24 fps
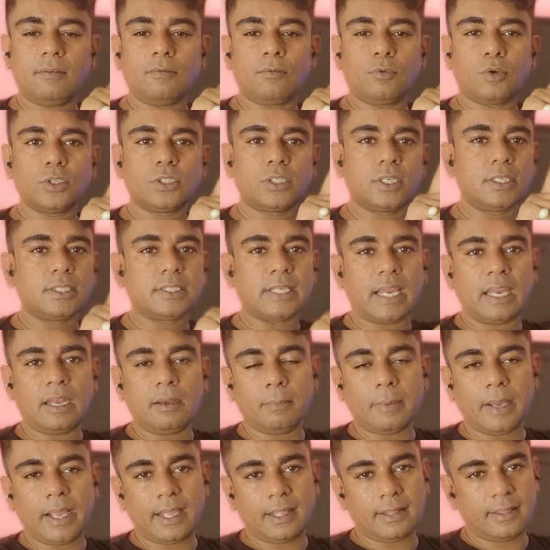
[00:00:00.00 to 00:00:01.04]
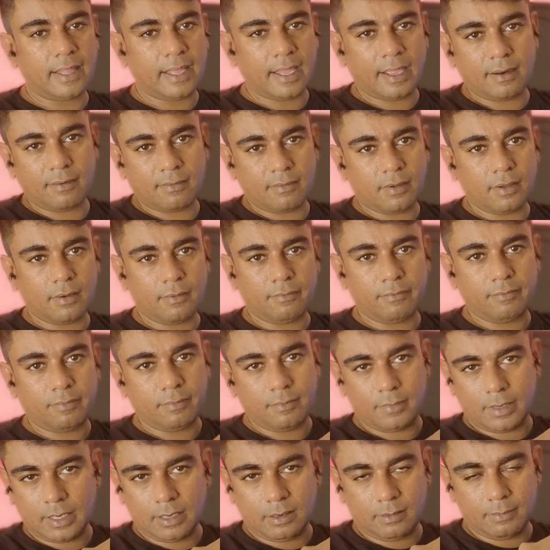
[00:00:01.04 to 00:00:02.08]
was designed by their
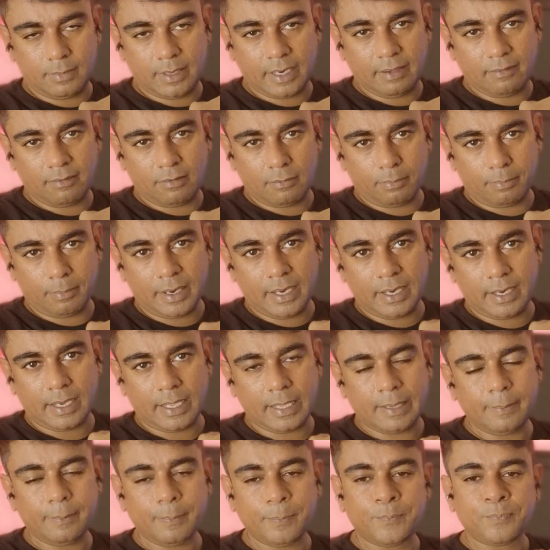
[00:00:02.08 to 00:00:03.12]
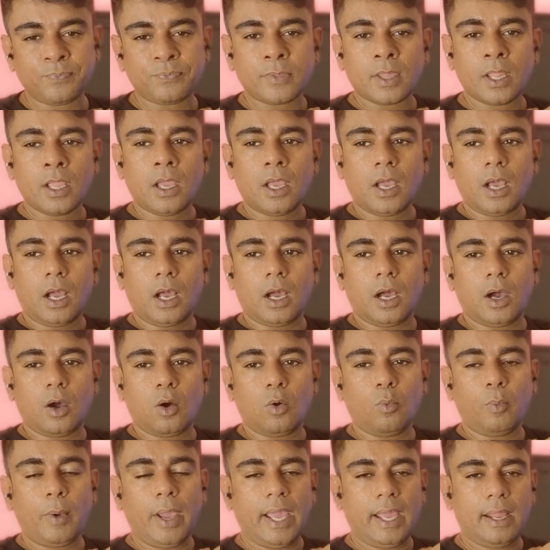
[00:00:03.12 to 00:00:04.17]
development team,
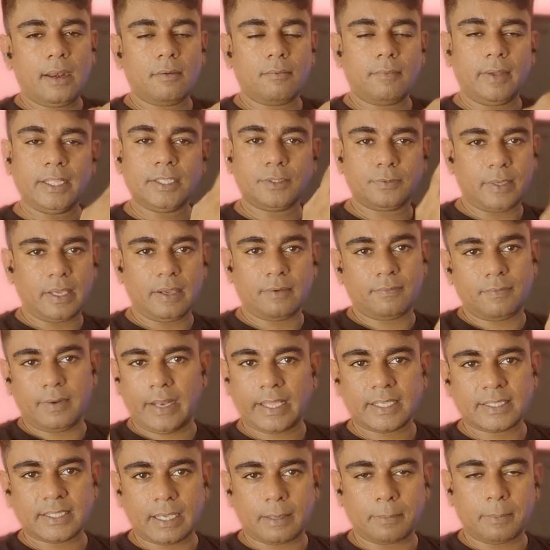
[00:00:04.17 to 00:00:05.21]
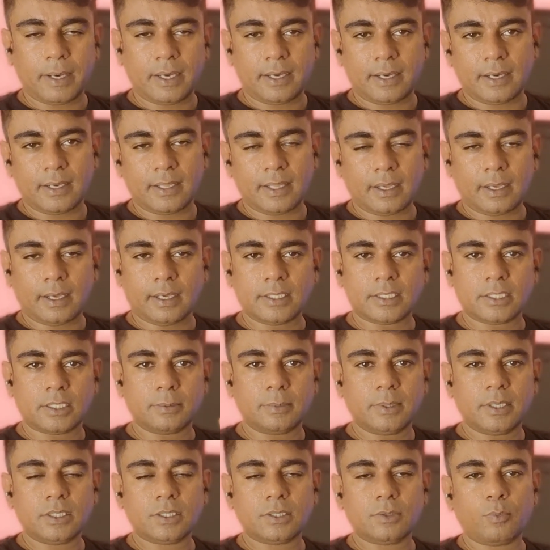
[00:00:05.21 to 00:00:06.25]
where once we have segmented the
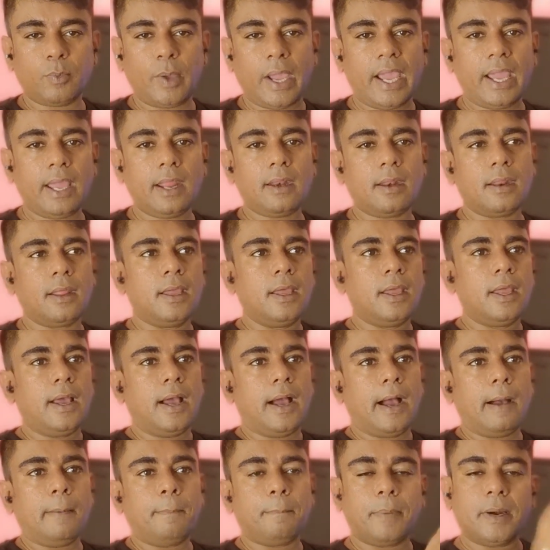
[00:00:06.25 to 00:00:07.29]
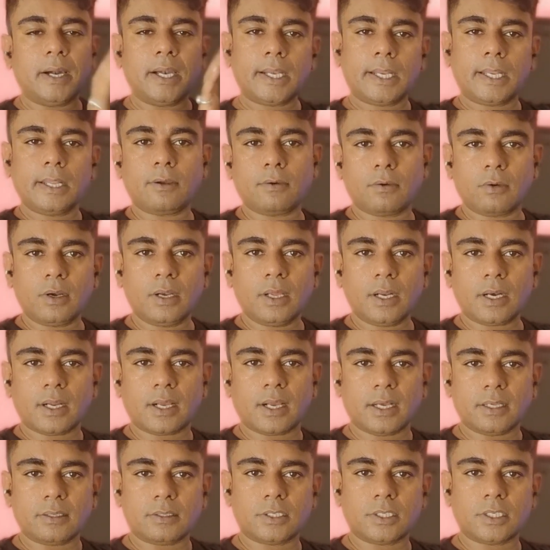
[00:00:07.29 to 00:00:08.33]
customers, where a particular
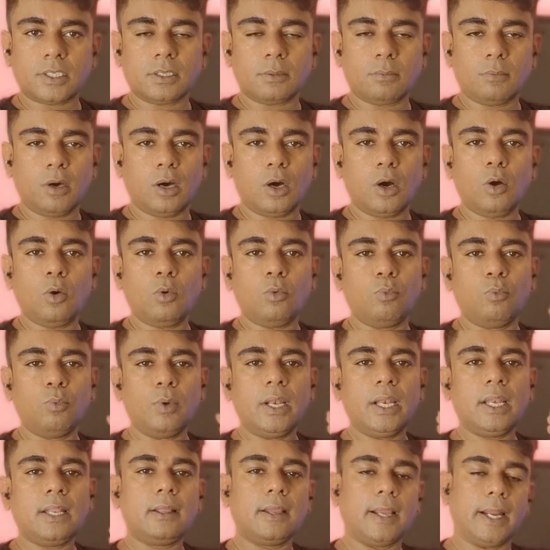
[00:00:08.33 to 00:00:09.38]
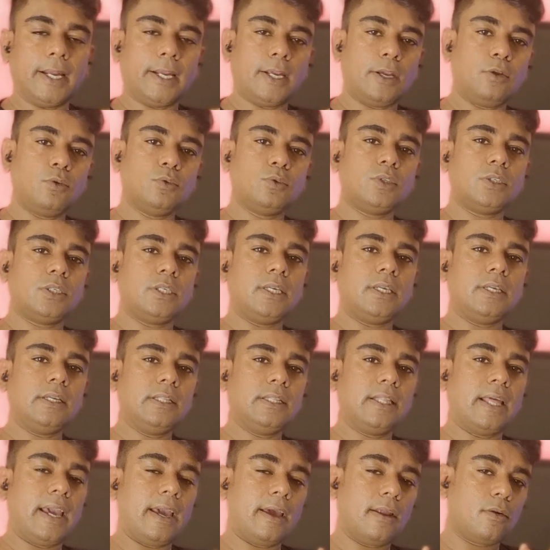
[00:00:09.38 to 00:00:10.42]
customer will get to see
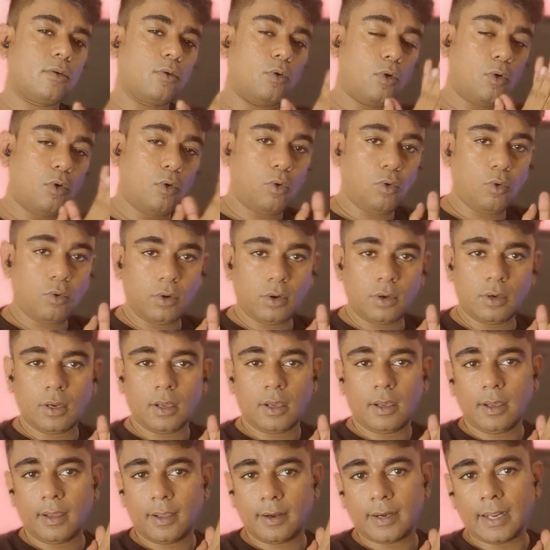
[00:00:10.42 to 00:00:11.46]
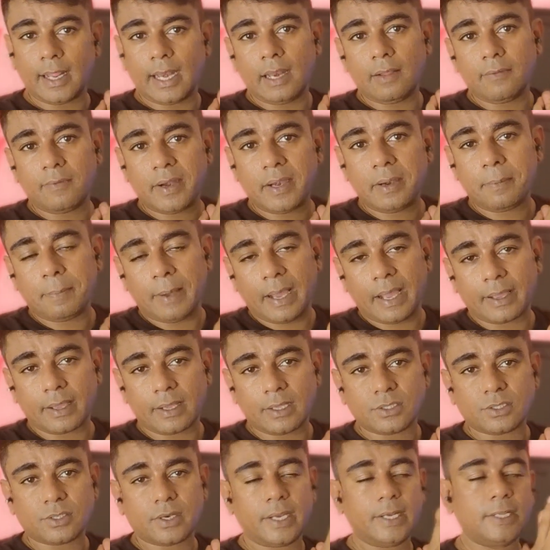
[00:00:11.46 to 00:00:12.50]
their own relevant
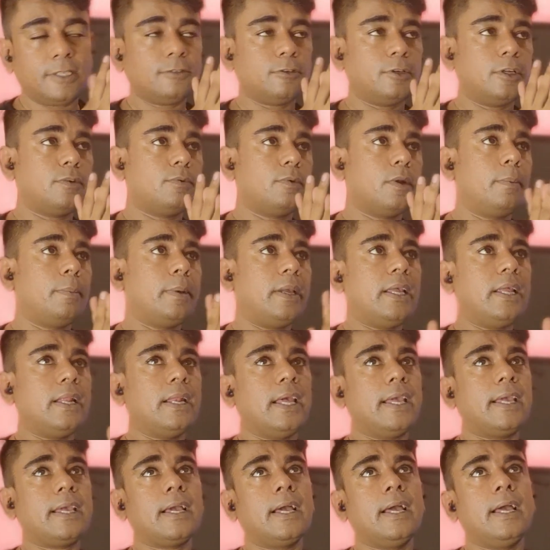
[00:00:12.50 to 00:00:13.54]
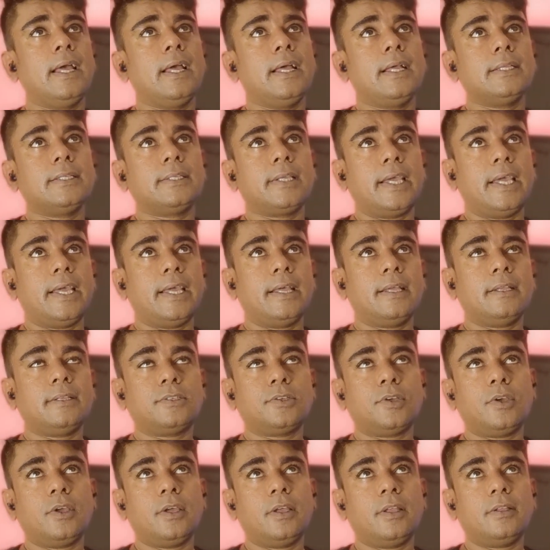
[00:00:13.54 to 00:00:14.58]
package, right? So it will be like, say
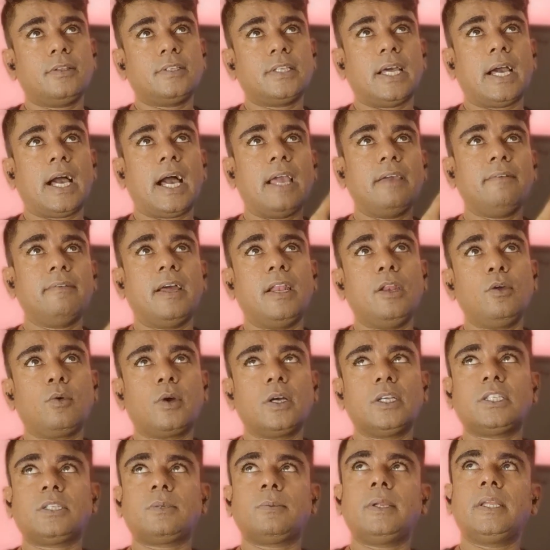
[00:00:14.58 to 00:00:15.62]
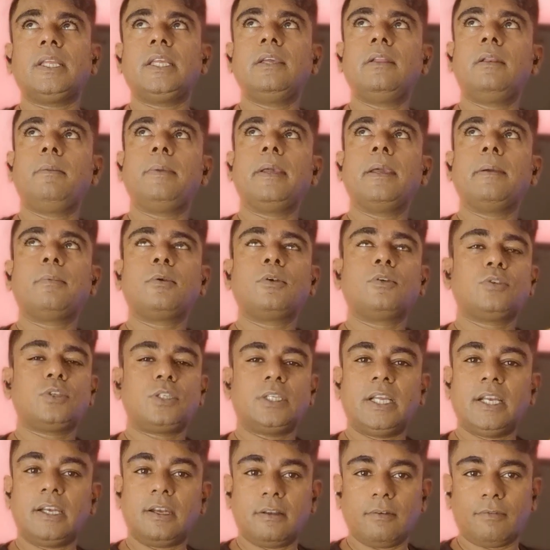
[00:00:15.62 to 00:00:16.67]
it's a high value customer, he'll be able to
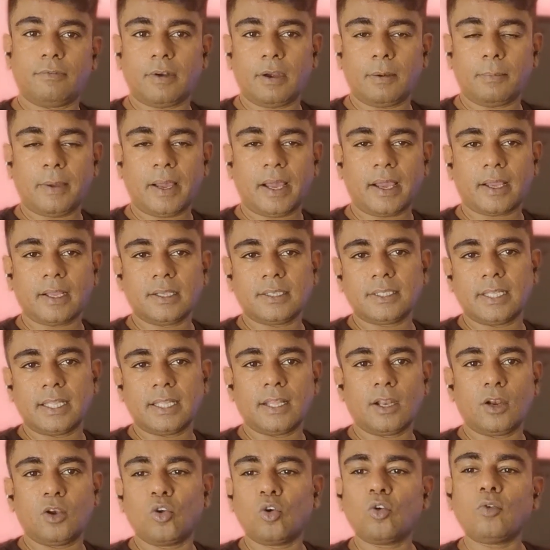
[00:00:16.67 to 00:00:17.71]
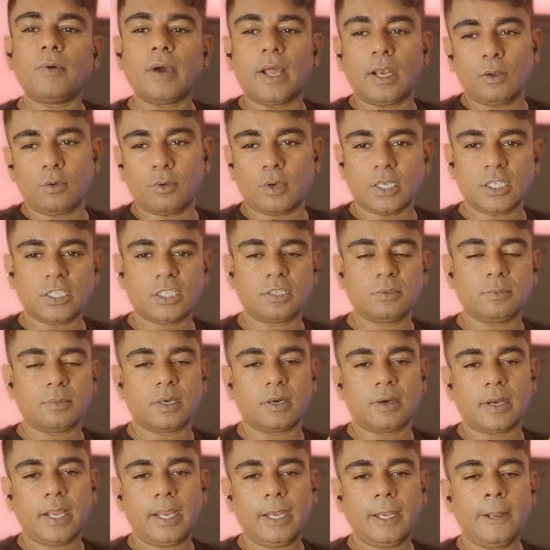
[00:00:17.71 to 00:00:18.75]
see a different package than a low value customer,
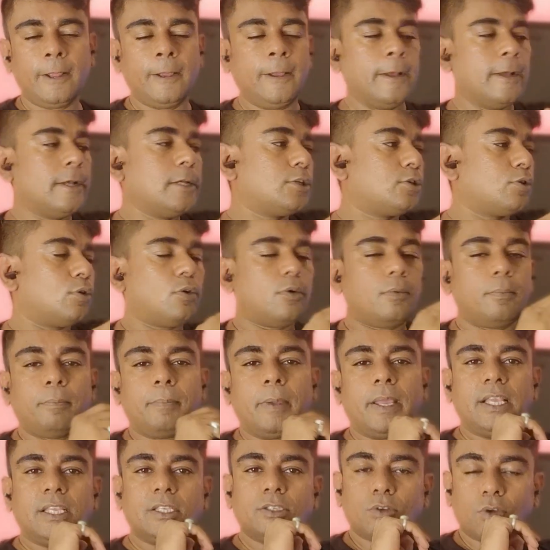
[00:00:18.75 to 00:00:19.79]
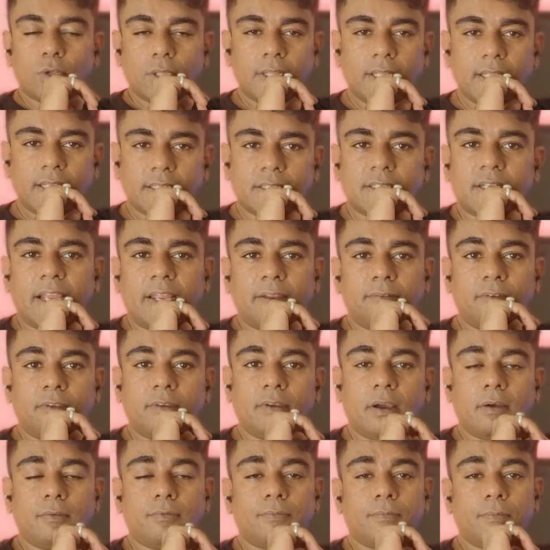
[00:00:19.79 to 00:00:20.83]
right? So based on this, right, we
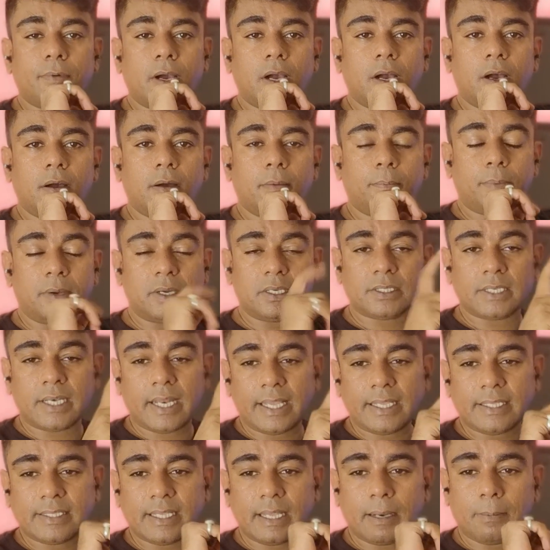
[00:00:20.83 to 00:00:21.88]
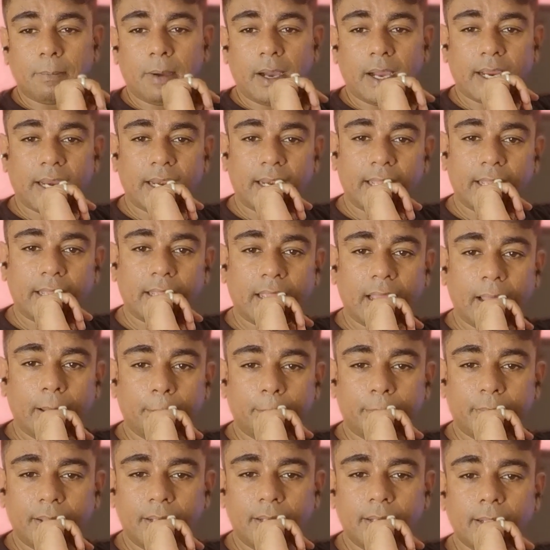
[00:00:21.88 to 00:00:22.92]
have personalized their marketing
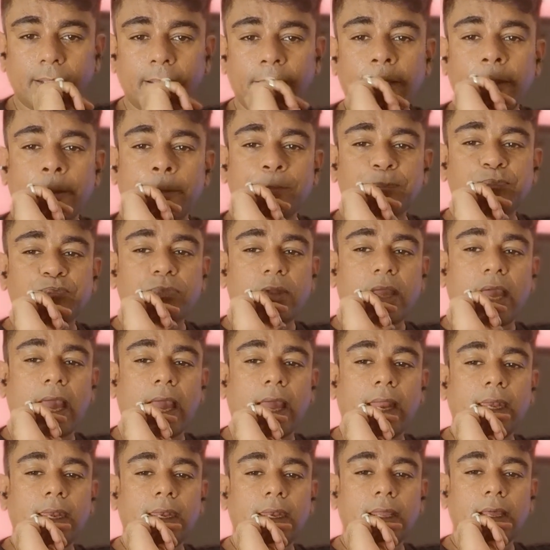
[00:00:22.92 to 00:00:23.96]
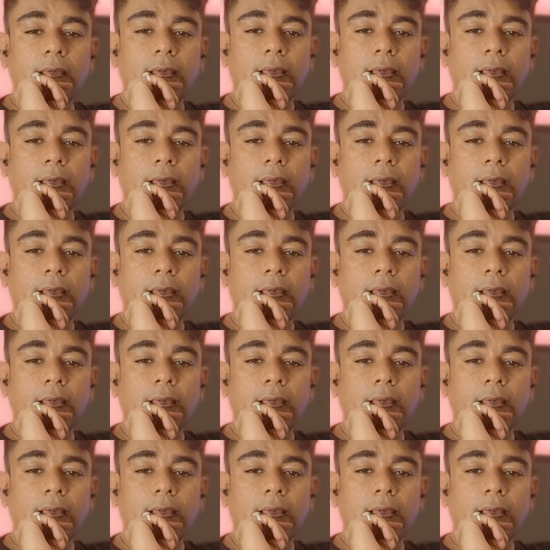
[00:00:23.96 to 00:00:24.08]
campaigns, and